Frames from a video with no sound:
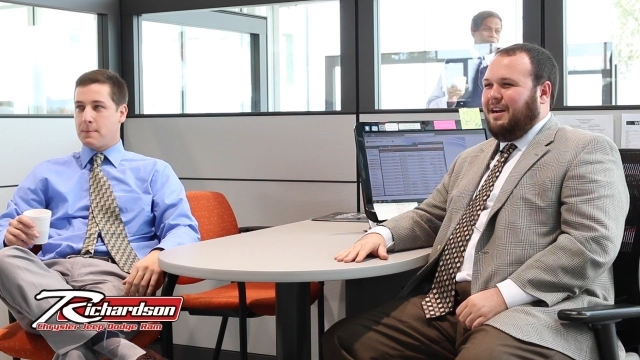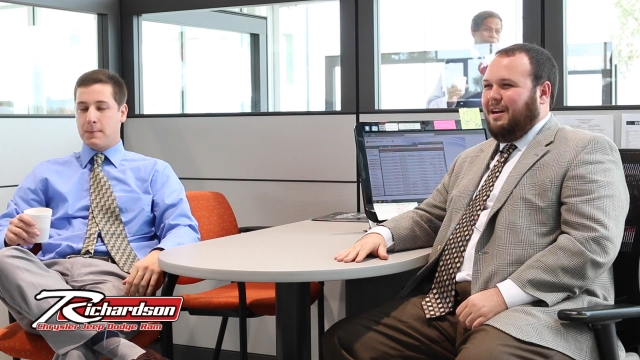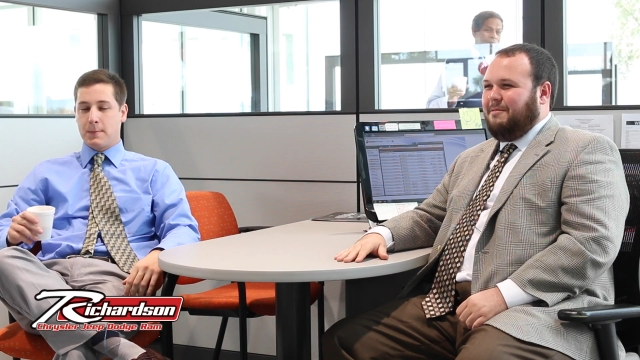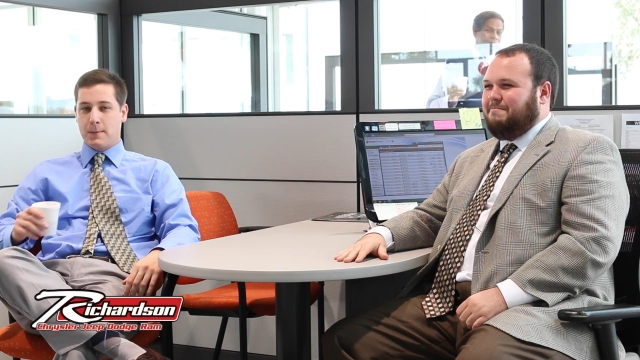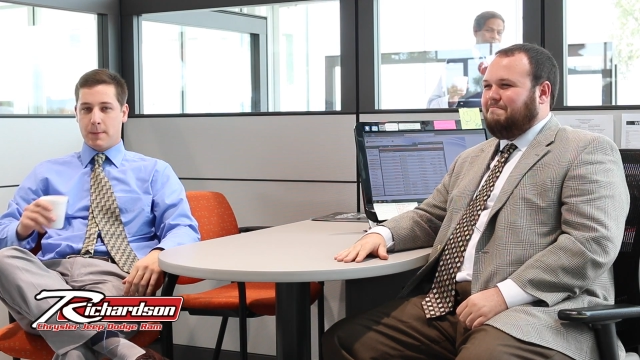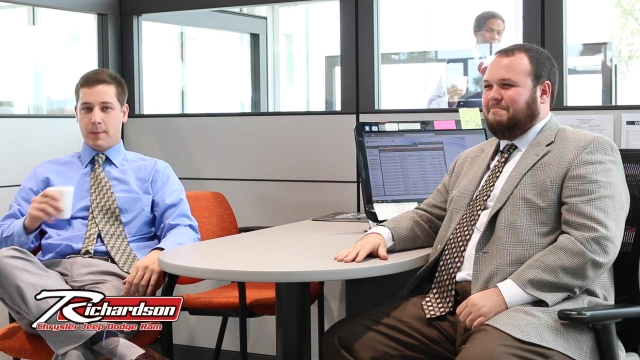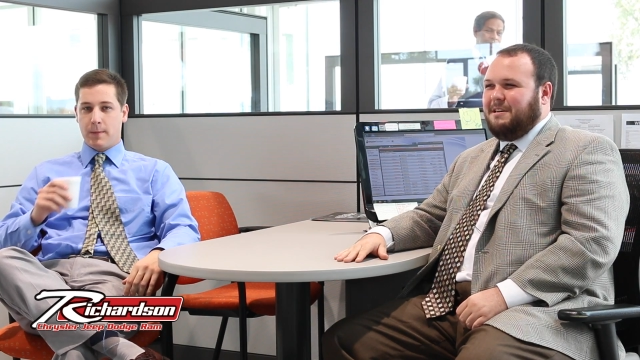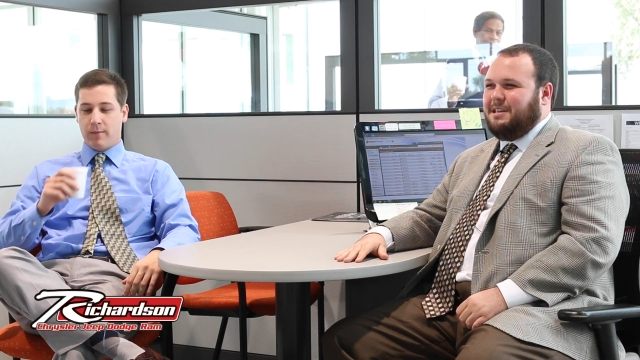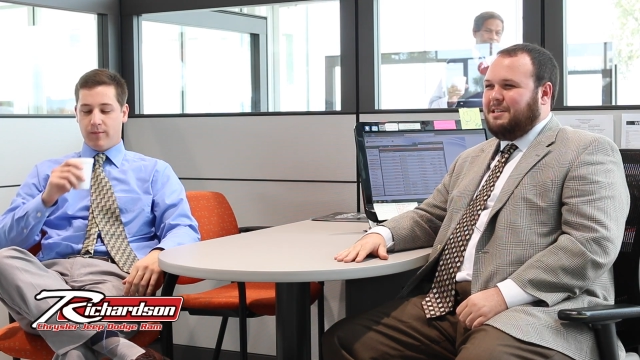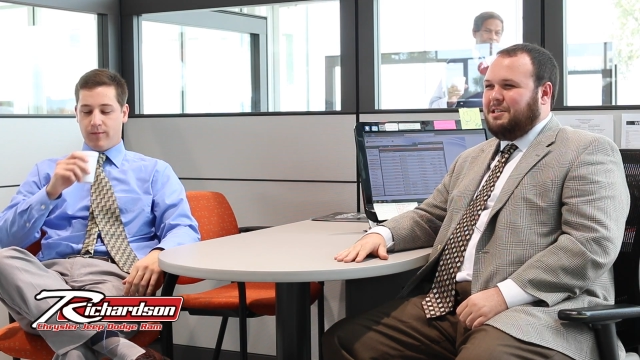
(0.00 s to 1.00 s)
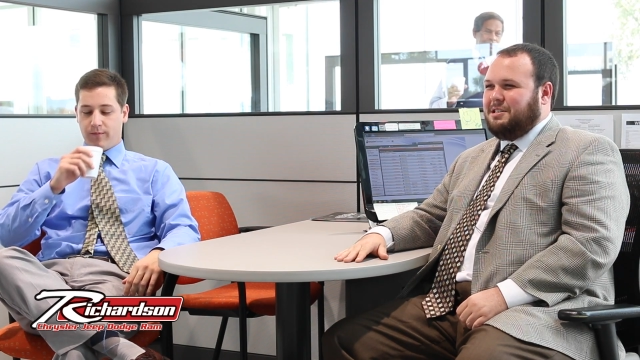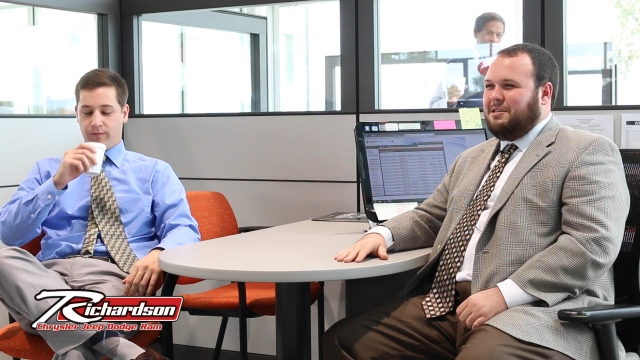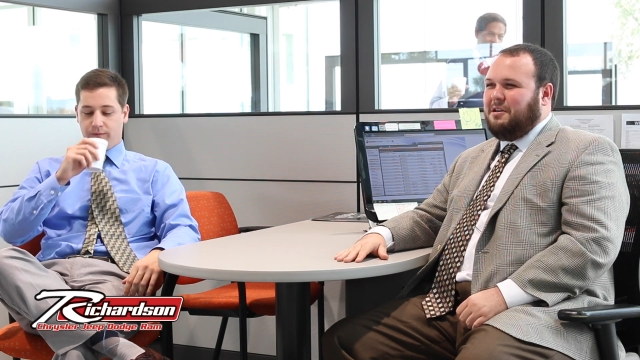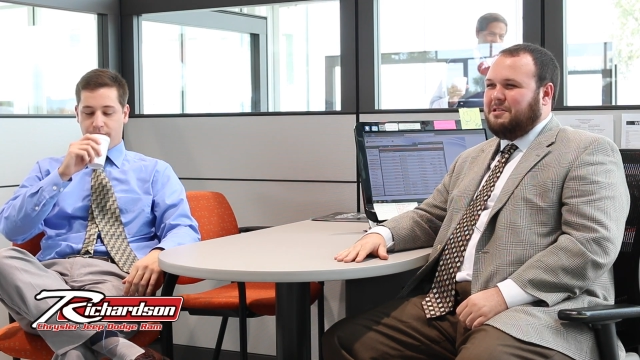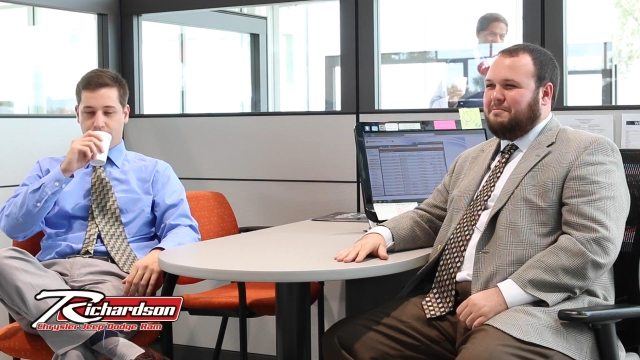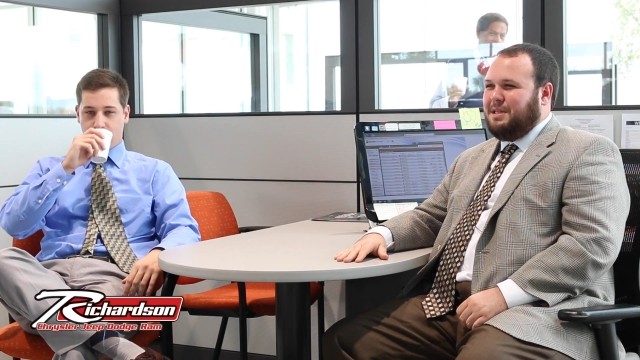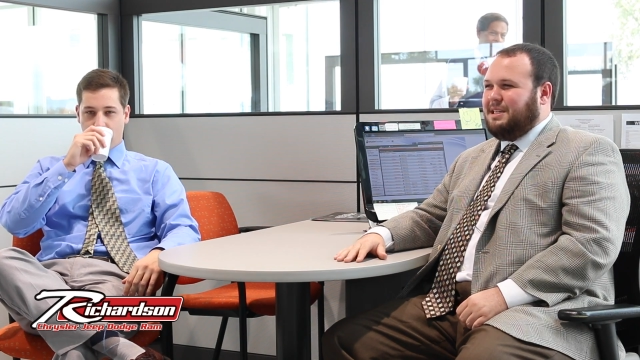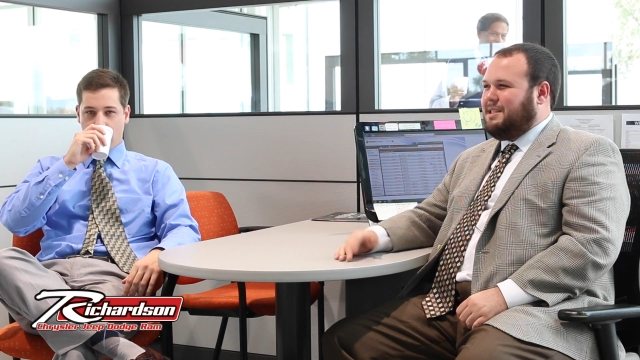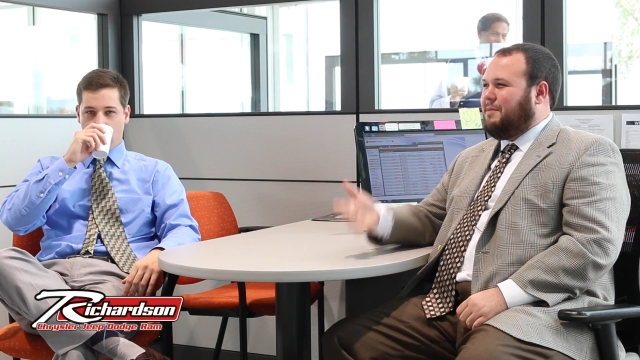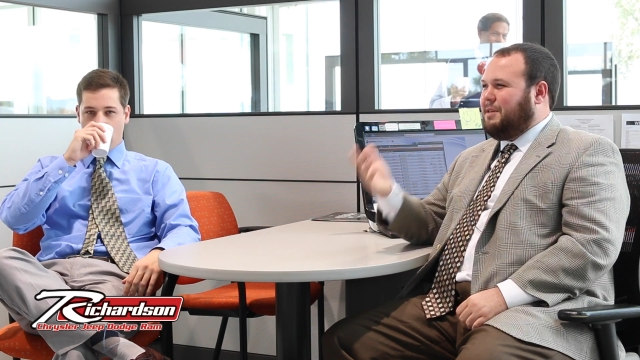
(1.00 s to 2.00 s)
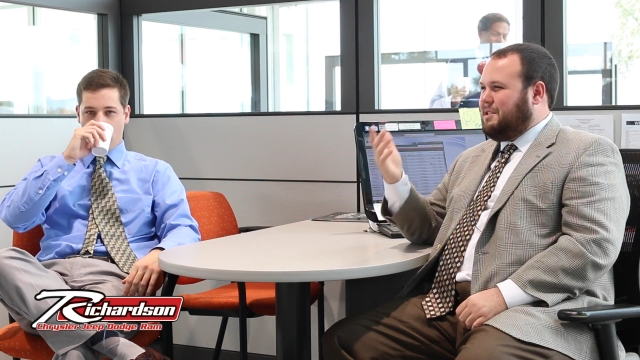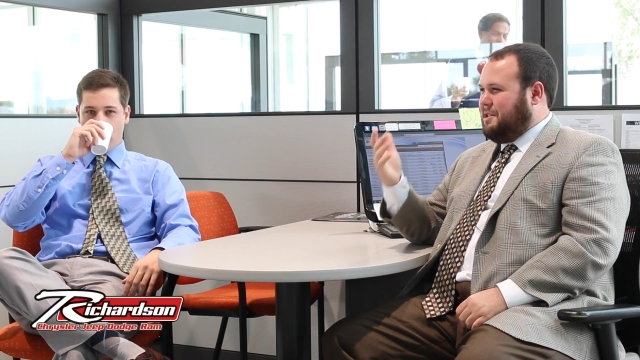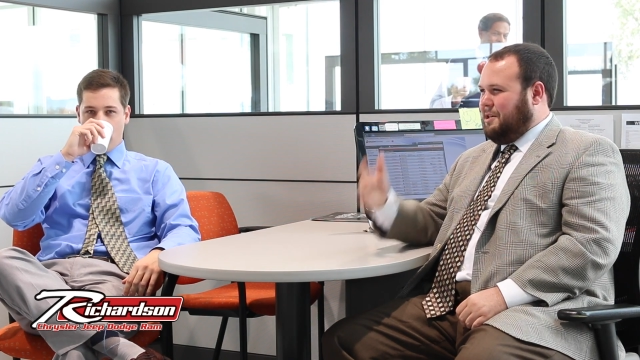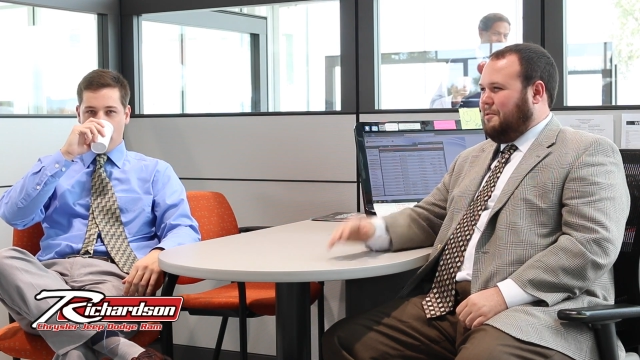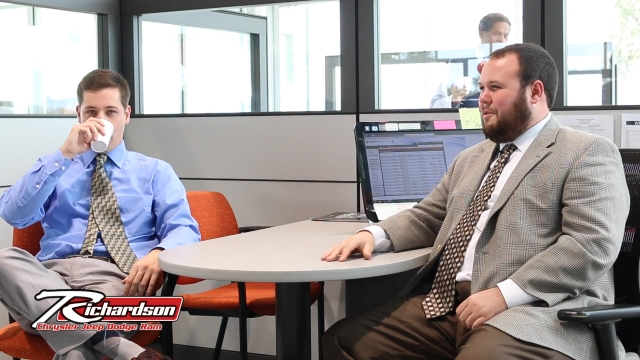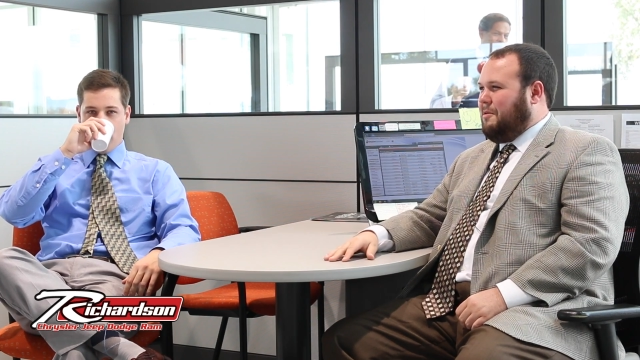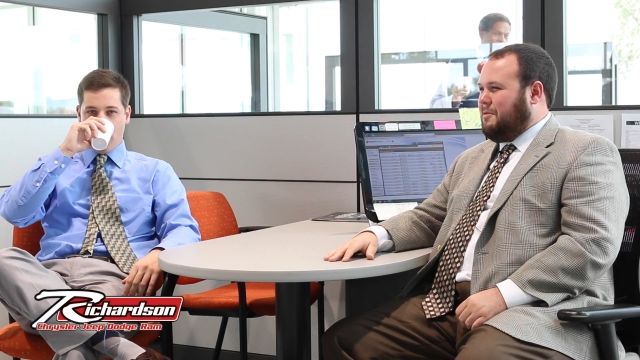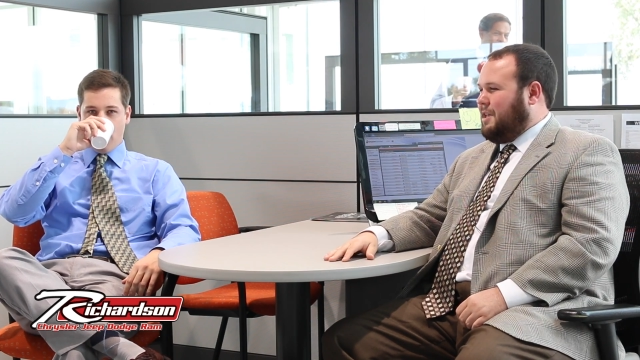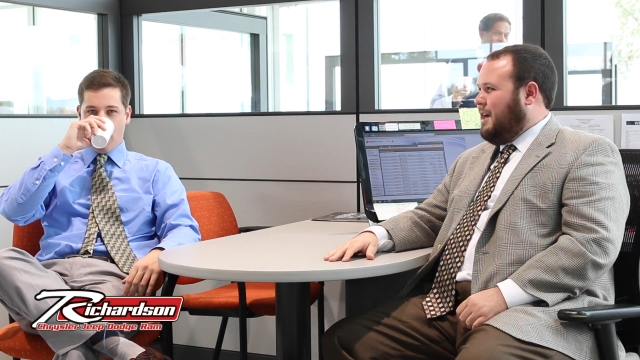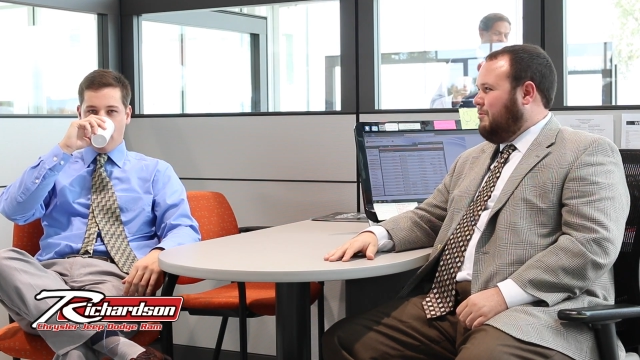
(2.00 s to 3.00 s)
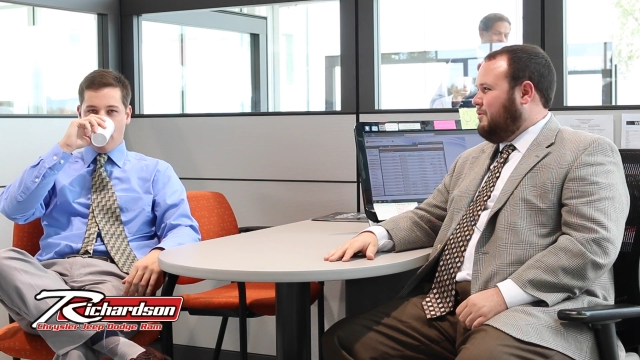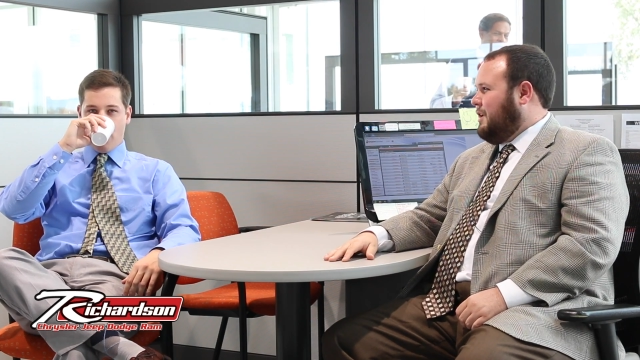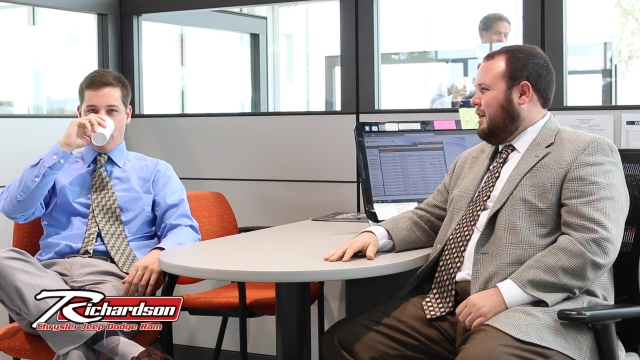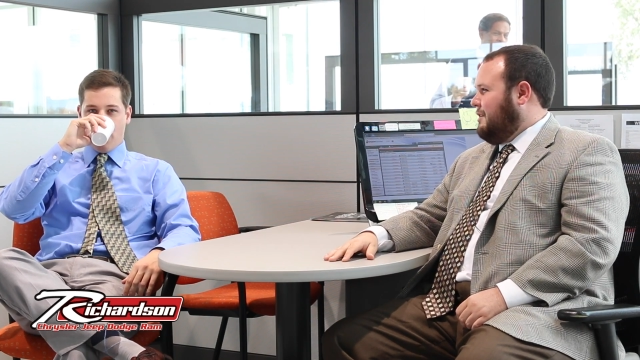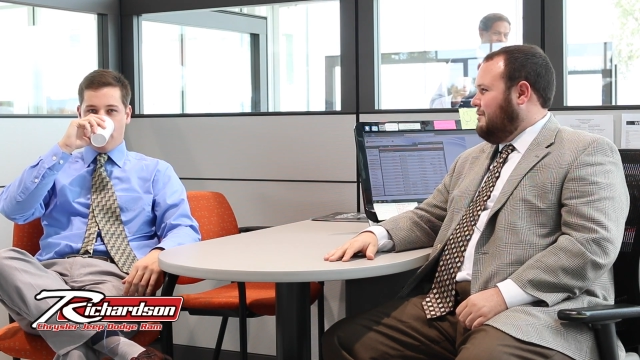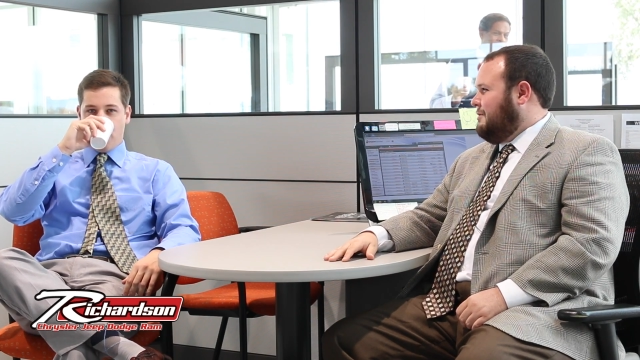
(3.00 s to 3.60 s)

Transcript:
Speaker 1: Um, it, it's just an awesome piece. And I mean, to go along with that, we've got